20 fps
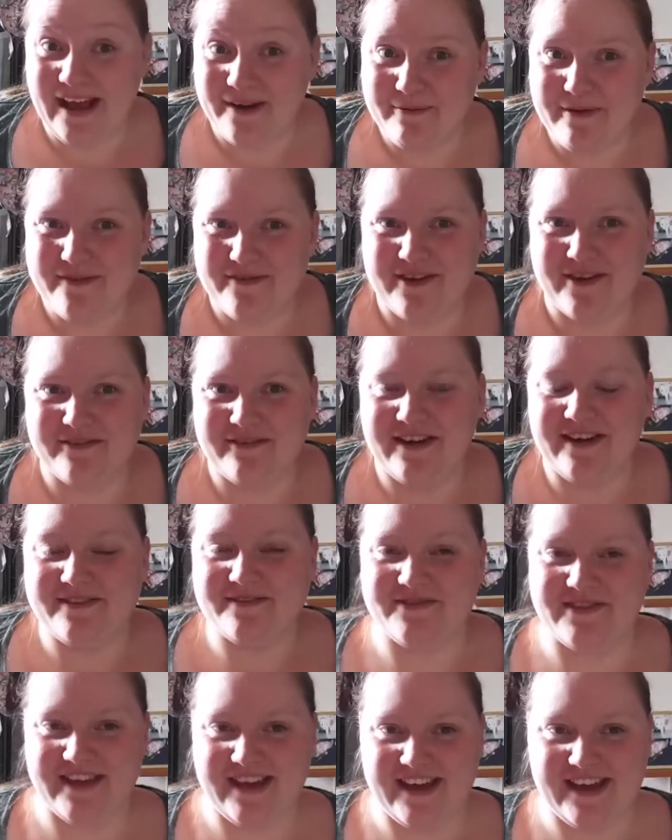now we've got rid
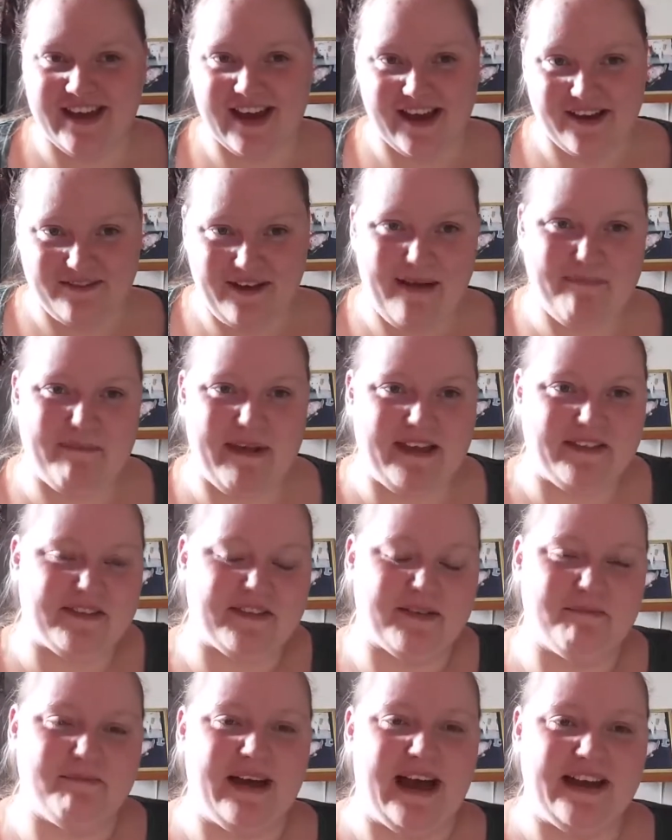of the
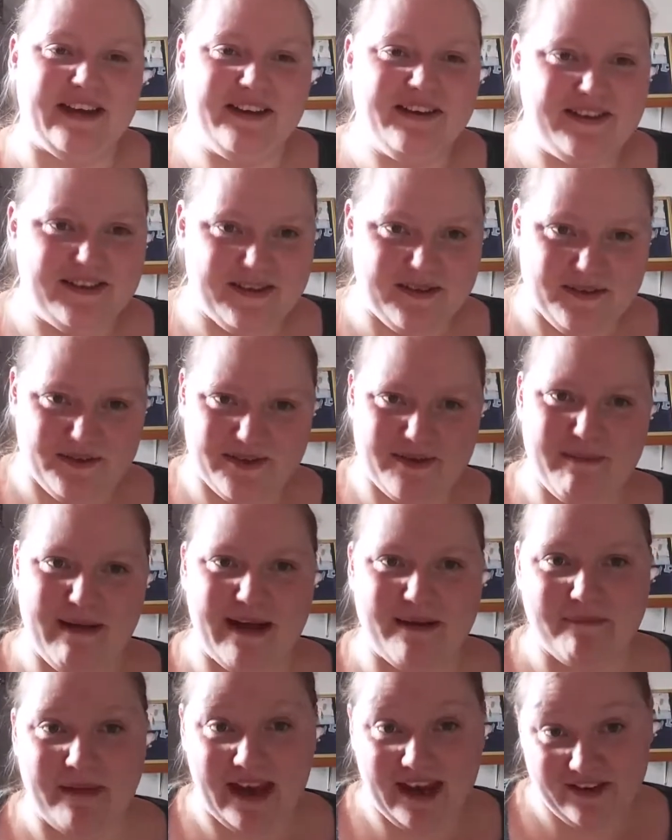rat-based companion, who
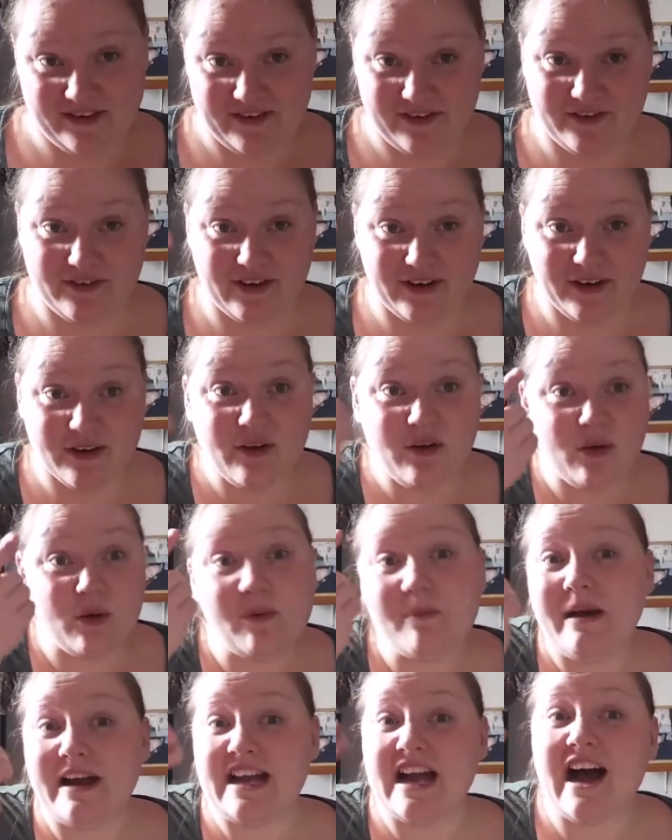somehow managed to try and
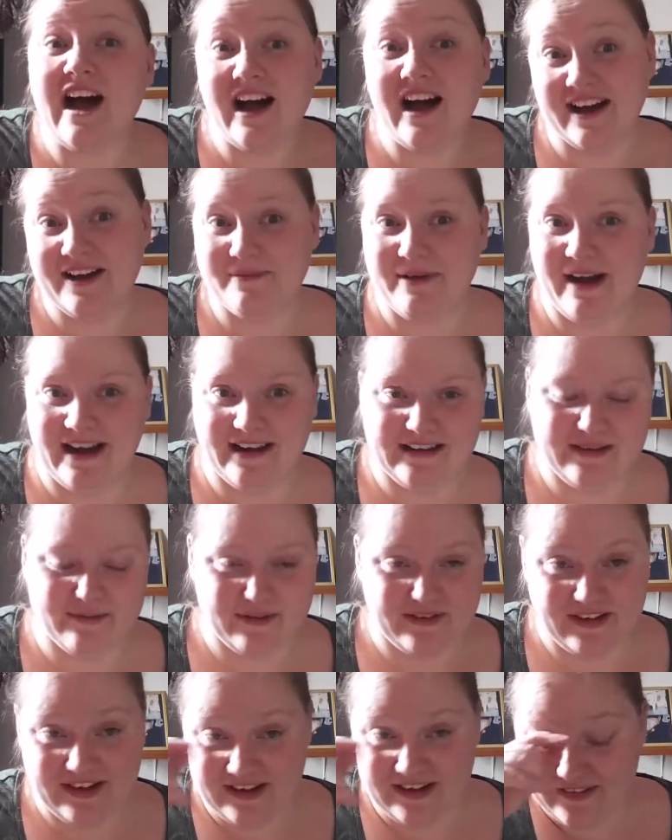claw my eye while he
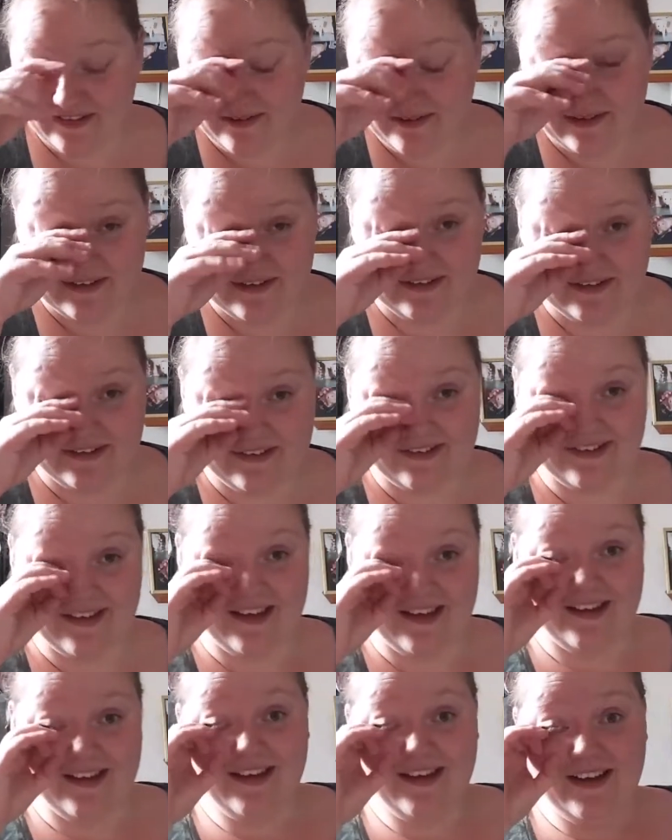was leaving, which is
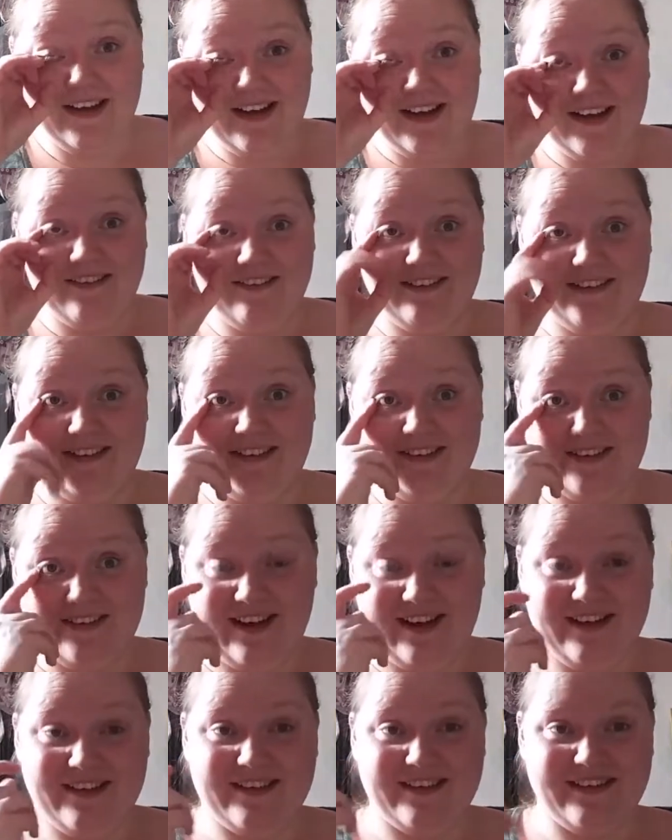
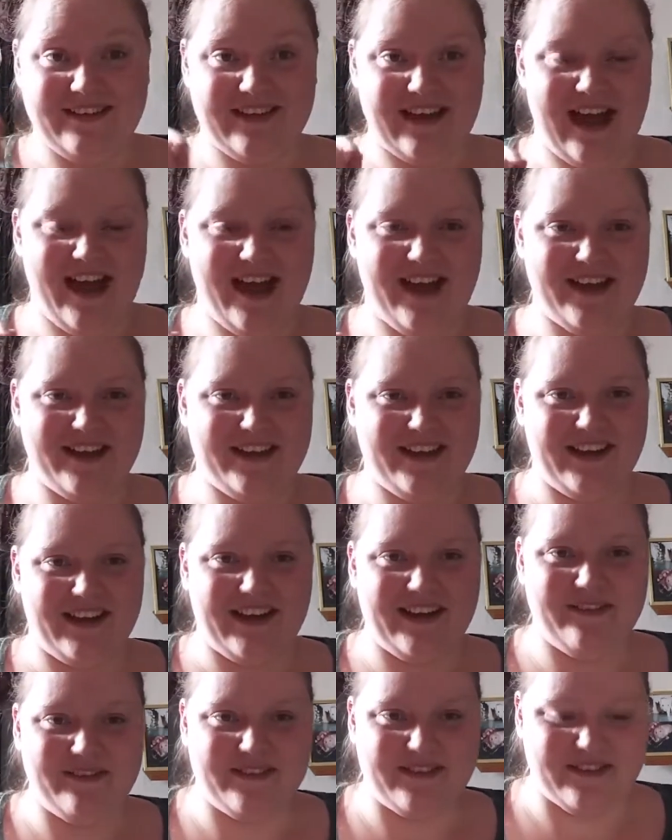great.
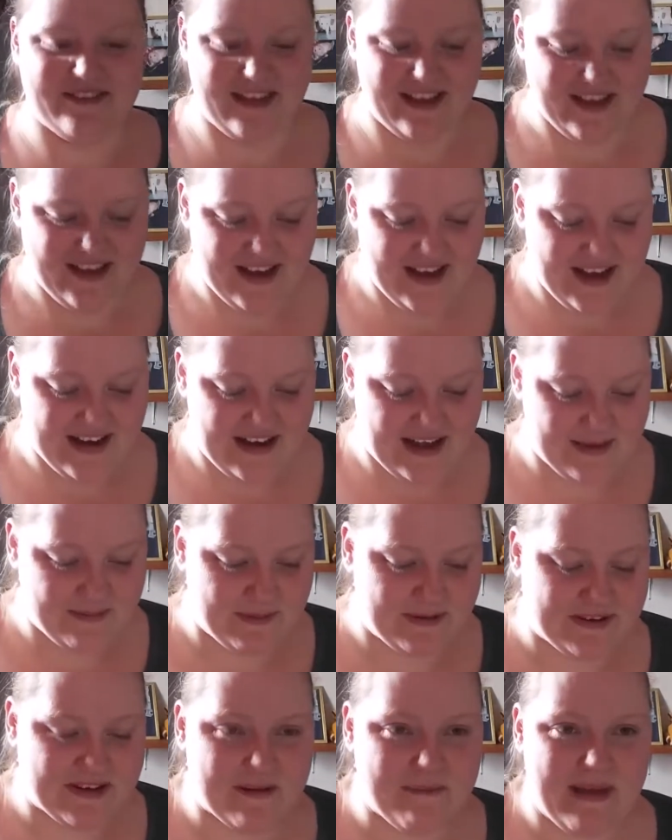He was
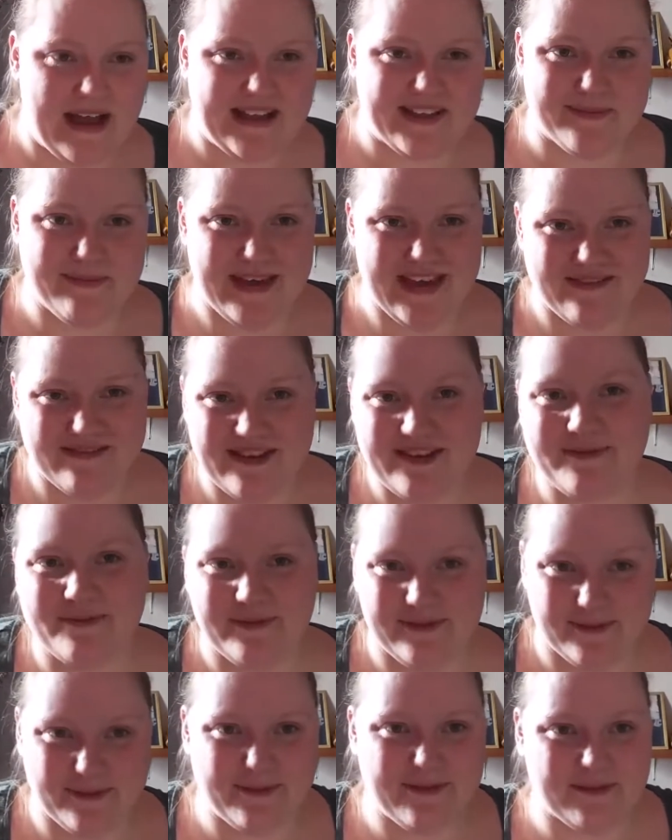desperate to come back to me. Reese
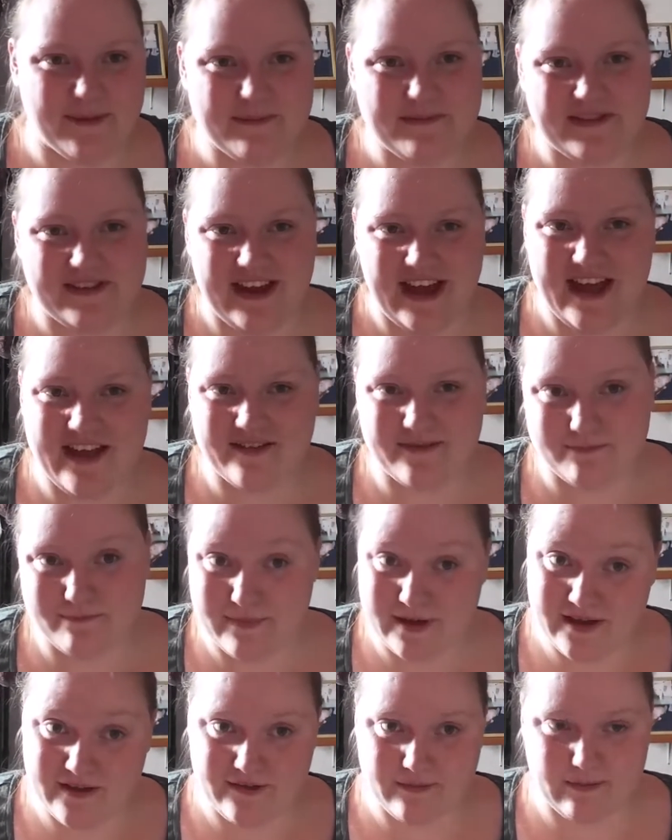was also upstairs with
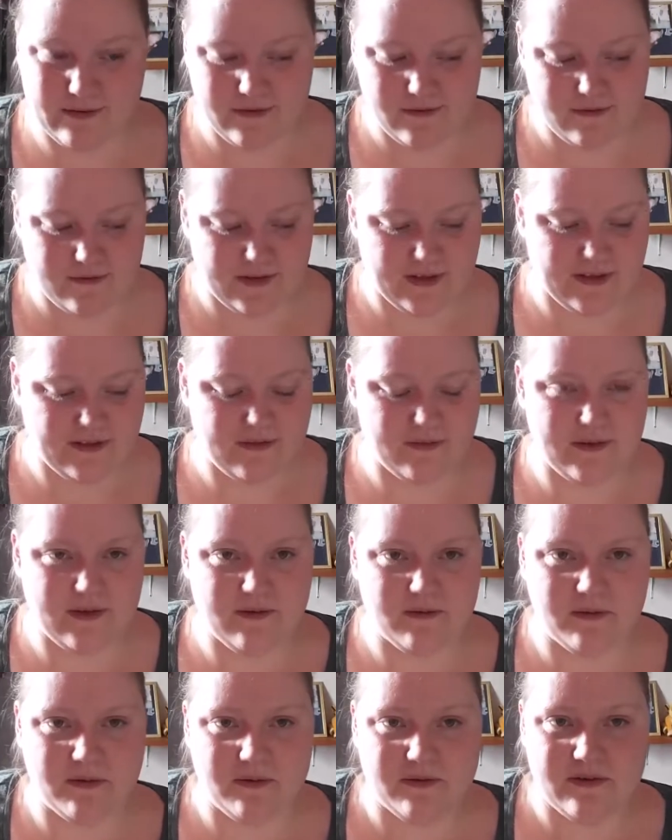my husband, for those of
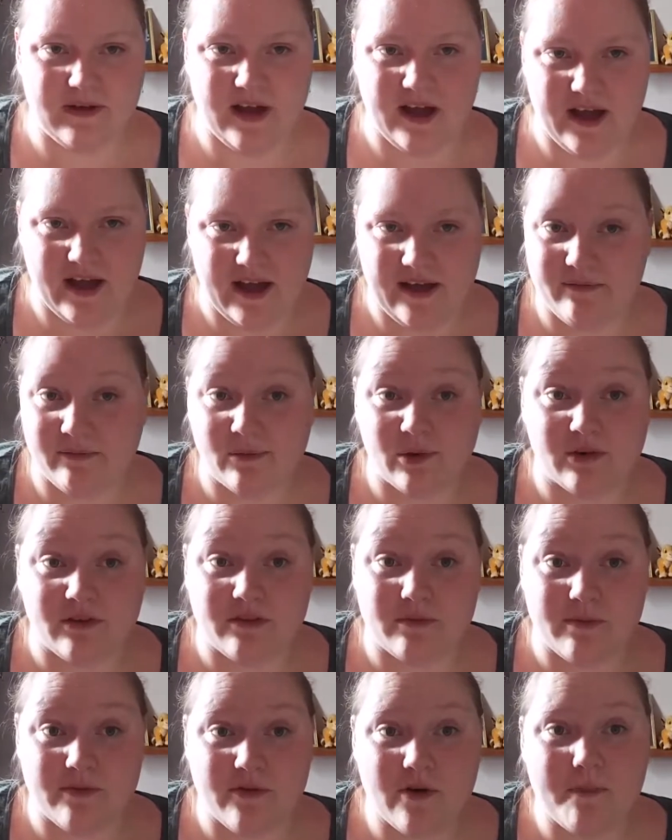you who haven't
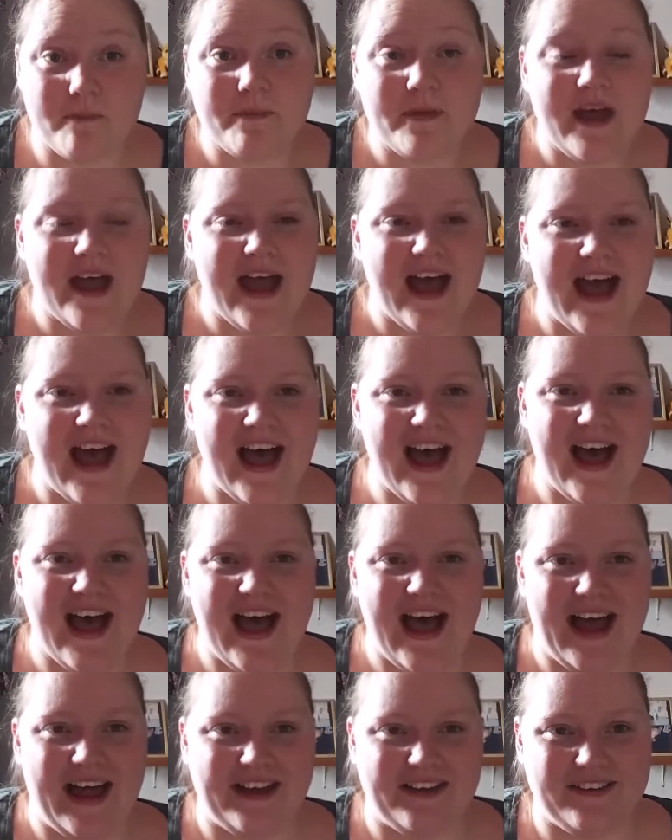watched before.
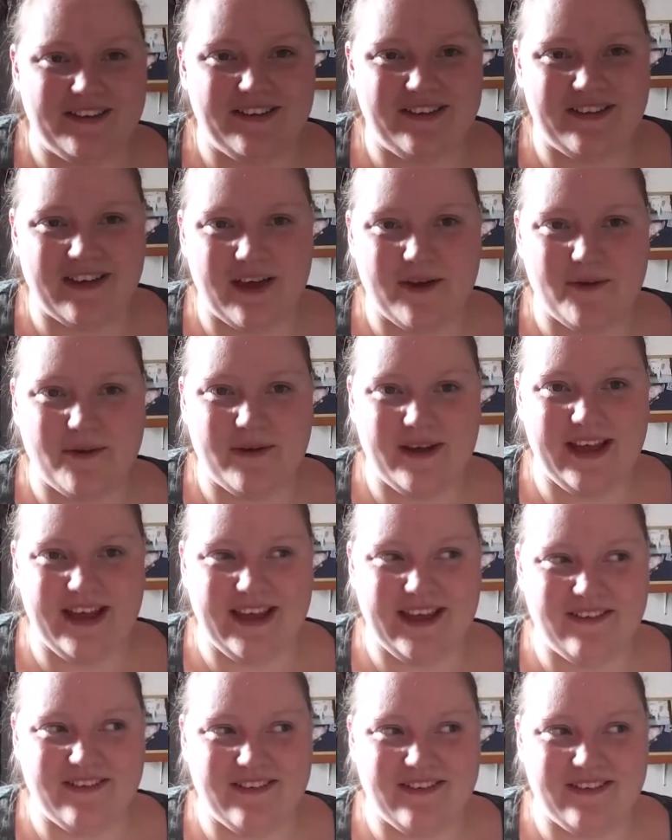And so
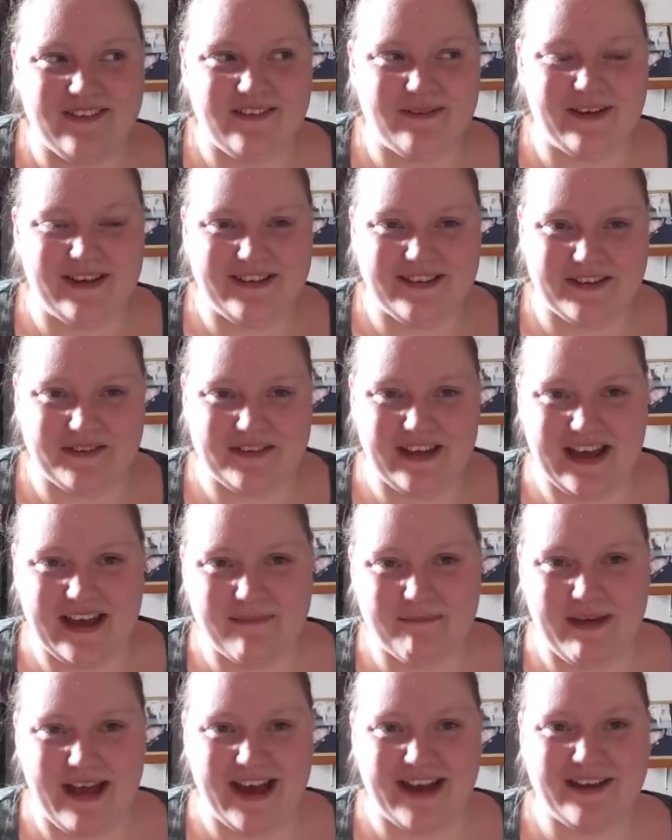he went to go take
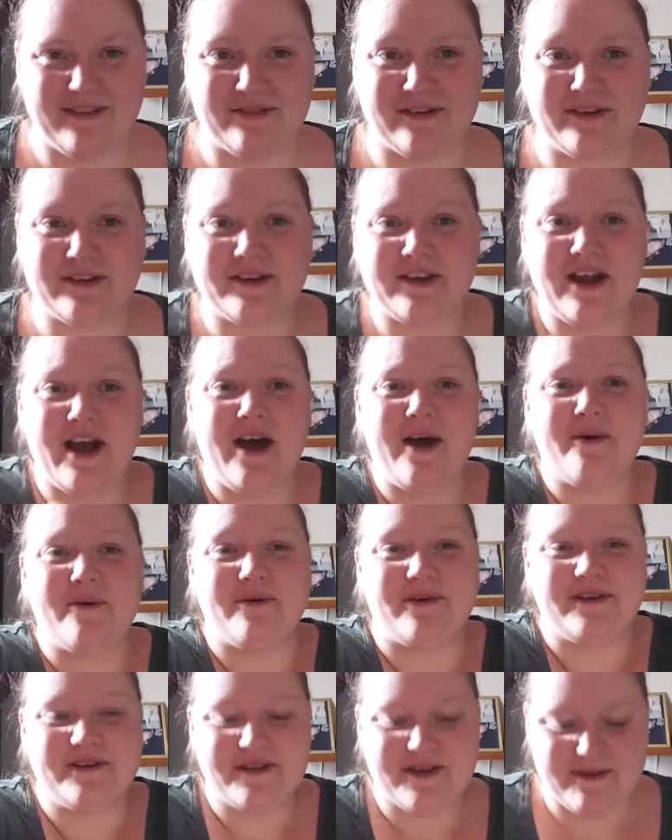him back, and he's like,
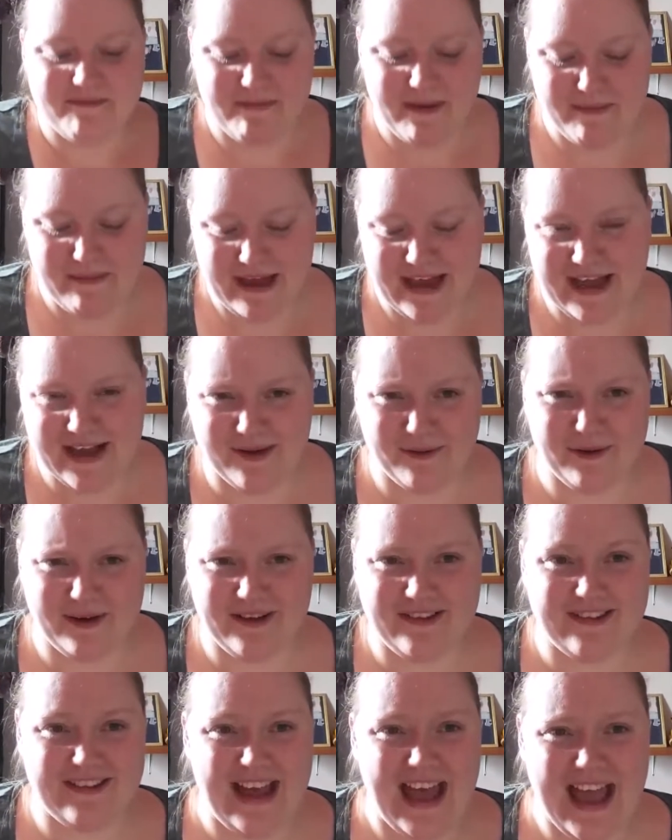no, Mummy, I want
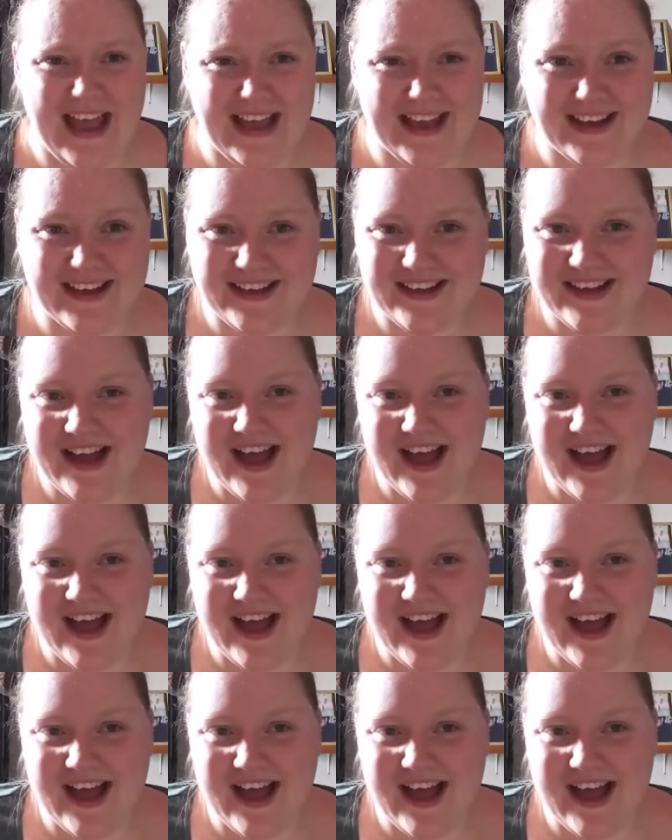to stay.